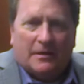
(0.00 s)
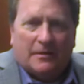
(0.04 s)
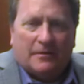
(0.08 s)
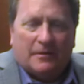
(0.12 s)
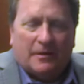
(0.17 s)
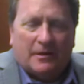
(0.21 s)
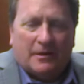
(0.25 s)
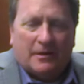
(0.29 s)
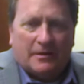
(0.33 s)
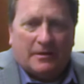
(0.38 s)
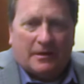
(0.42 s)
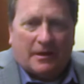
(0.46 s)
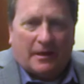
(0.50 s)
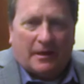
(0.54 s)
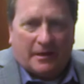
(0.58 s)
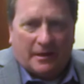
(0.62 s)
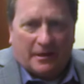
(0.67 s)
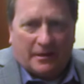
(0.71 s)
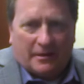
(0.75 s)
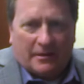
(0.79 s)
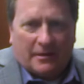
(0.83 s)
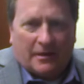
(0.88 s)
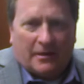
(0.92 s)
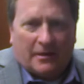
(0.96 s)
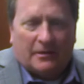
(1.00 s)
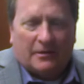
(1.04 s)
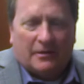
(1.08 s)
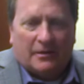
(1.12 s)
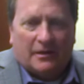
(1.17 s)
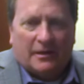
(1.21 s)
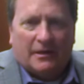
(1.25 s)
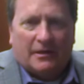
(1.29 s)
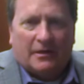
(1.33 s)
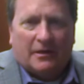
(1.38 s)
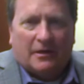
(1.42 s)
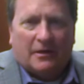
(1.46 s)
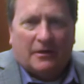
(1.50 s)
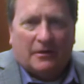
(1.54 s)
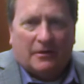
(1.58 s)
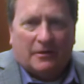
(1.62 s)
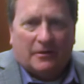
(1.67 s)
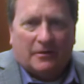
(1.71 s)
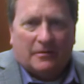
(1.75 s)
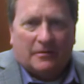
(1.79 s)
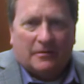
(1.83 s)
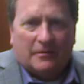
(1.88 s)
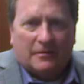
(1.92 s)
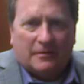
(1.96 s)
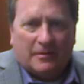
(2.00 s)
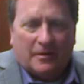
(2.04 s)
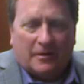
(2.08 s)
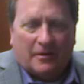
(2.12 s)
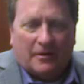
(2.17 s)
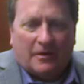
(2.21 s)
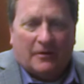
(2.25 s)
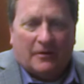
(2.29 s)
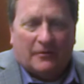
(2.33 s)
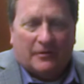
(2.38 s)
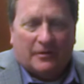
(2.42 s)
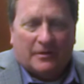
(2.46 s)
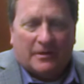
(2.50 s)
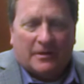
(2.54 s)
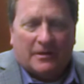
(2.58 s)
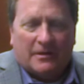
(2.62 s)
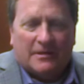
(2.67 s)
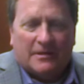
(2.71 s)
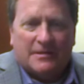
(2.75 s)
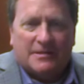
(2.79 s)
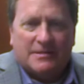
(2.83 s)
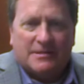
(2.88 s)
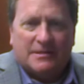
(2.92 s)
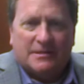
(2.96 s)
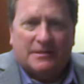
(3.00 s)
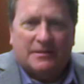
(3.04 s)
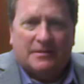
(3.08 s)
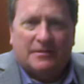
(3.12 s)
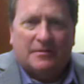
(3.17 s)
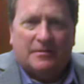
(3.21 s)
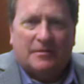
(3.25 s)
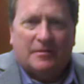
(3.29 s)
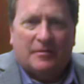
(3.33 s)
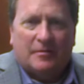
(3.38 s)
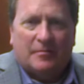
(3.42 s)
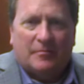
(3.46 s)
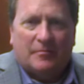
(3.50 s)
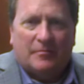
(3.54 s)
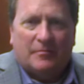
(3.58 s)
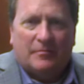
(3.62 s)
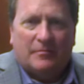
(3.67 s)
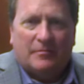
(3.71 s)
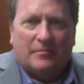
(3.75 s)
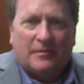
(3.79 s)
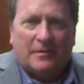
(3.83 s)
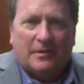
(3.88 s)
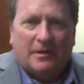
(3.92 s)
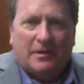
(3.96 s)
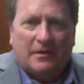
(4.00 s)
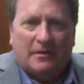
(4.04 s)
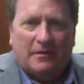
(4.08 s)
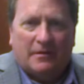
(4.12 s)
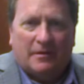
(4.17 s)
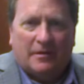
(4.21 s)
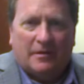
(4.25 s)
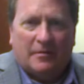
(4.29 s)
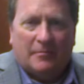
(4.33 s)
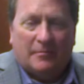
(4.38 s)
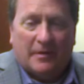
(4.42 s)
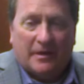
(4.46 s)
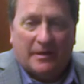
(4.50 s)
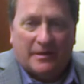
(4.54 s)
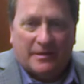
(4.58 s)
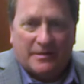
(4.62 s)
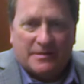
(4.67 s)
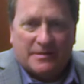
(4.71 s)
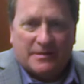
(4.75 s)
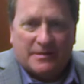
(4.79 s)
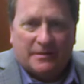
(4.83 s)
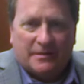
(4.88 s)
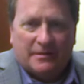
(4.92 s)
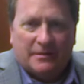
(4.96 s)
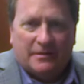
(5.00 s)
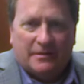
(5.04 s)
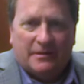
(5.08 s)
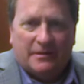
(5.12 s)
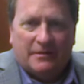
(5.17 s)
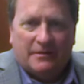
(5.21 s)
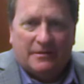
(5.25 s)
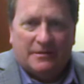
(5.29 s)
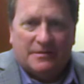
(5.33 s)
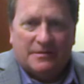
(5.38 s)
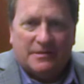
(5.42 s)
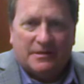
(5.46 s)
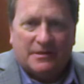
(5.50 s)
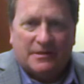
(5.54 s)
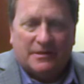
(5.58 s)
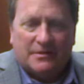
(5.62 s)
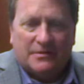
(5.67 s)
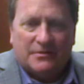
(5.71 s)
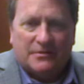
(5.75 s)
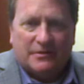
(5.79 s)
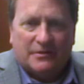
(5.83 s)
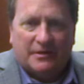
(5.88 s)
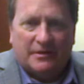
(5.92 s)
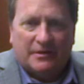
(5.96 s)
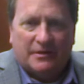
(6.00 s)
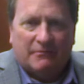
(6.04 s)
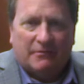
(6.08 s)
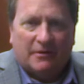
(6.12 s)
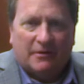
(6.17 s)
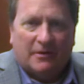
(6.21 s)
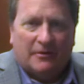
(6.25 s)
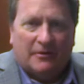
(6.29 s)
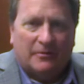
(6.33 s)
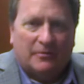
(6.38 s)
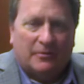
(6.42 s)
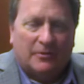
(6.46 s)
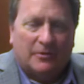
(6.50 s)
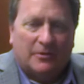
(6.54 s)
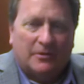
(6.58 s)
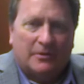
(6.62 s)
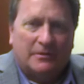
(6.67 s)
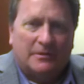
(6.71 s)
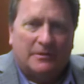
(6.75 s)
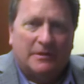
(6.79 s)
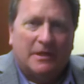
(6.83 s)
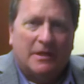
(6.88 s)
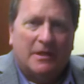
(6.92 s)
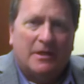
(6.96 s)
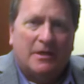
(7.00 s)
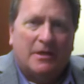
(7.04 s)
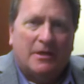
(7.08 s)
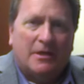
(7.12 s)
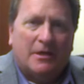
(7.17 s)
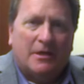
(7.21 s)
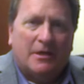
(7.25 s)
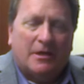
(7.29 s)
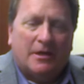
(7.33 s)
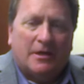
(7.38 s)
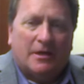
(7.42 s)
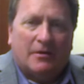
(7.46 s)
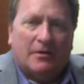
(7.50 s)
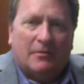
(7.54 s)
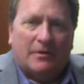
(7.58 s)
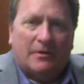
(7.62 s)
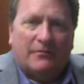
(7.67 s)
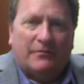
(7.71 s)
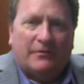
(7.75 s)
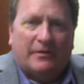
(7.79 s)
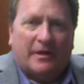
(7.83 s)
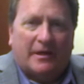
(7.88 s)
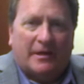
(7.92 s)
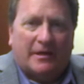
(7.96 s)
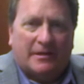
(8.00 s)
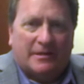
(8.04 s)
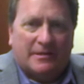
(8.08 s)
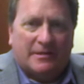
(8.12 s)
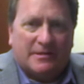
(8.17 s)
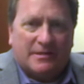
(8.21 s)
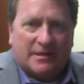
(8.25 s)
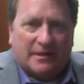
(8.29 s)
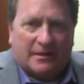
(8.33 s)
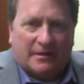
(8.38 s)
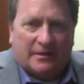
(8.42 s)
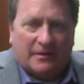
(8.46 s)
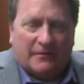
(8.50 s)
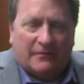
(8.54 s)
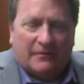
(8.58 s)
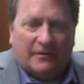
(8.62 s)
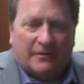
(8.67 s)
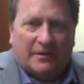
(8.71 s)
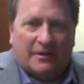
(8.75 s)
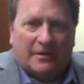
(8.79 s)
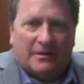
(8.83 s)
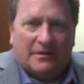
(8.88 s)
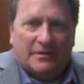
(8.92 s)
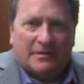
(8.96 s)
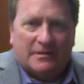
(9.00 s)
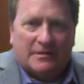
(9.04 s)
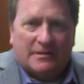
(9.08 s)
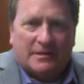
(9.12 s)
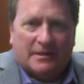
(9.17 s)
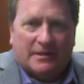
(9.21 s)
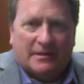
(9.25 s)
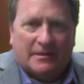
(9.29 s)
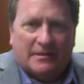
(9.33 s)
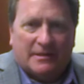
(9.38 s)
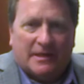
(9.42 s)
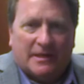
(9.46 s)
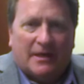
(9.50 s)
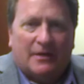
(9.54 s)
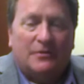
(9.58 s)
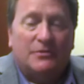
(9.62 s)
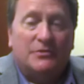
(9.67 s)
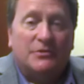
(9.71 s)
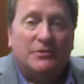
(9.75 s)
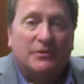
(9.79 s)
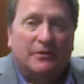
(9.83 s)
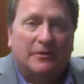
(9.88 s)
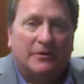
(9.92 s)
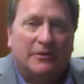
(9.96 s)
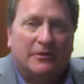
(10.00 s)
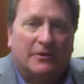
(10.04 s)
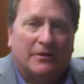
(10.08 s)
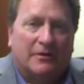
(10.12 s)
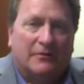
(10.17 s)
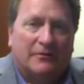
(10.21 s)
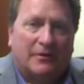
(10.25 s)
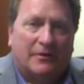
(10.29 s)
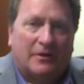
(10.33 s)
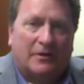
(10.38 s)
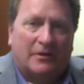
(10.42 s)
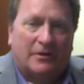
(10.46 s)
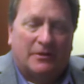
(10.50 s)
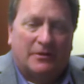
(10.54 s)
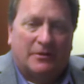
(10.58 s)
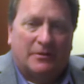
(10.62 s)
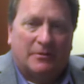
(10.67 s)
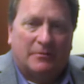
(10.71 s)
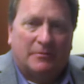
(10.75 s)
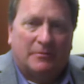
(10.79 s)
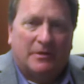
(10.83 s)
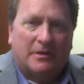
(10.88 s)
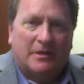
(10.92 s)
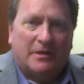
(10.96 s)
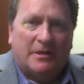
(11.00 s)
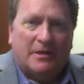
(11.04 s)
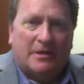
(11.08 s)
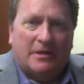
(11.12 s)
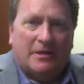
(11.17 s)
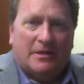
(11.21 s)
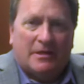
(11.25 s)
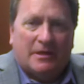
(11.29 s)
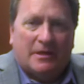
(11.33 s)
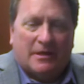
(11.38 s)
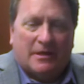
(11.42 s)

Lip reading: Yeah, again, not unlike our other colleagues in medicine in this country and around the world, we've taken a significant downturn in our volume.